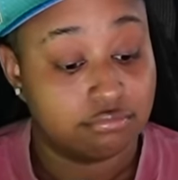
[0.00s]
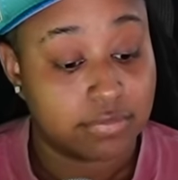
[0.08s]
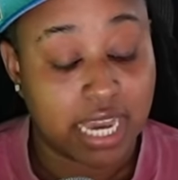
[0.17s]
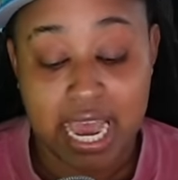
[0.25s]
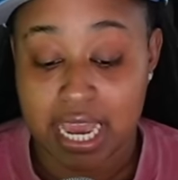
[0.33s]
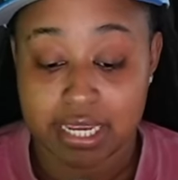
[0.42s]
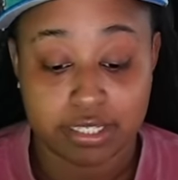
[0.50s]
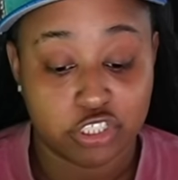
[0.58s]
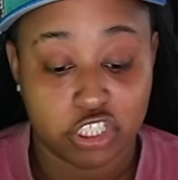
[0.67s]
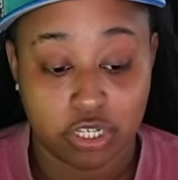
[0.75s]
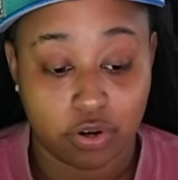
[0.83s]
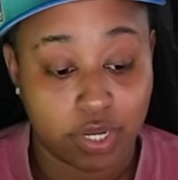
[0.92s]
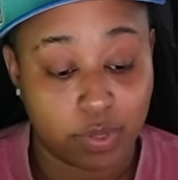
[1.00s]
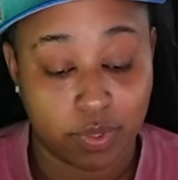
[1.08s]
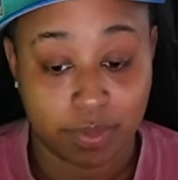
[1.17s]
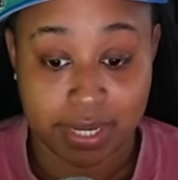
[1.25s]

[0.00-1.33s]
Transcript: I ain't cheat on him with a